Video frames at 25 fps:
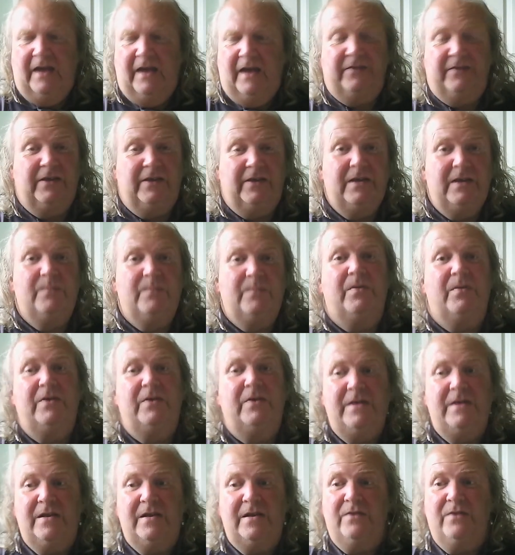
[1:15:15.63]
Has
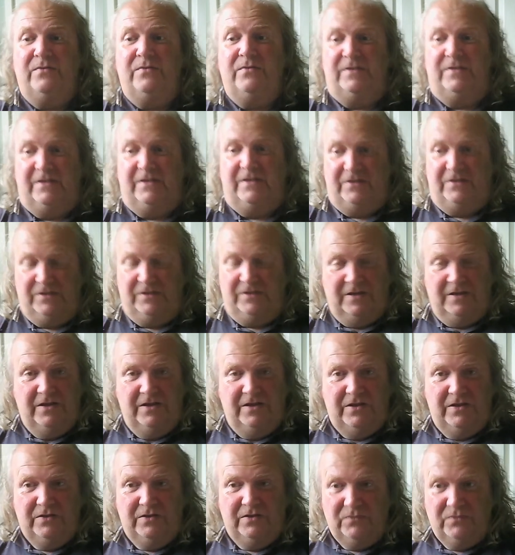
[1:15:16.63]
anybody noticed
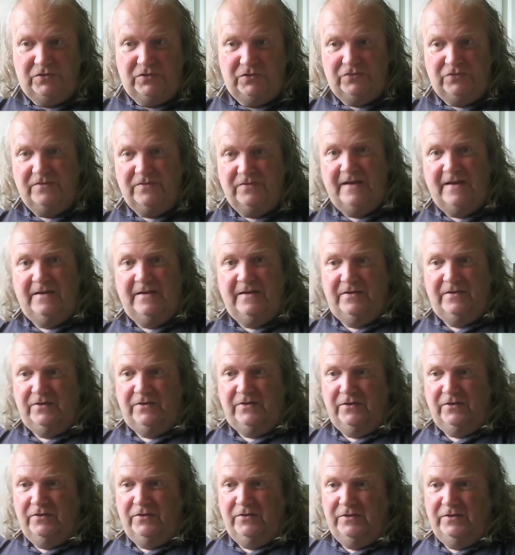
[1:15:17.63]
a new
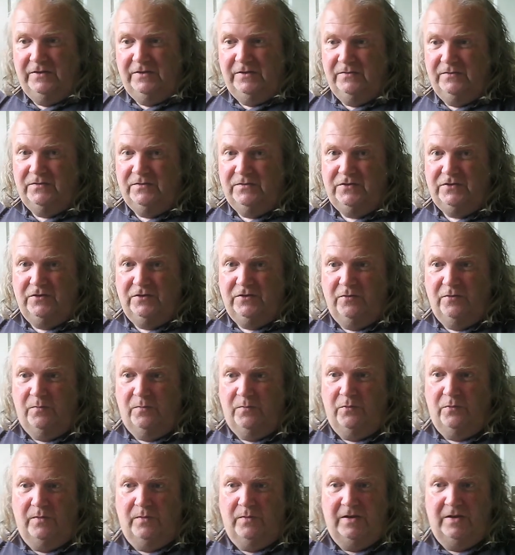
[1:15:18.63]
trend on YouTube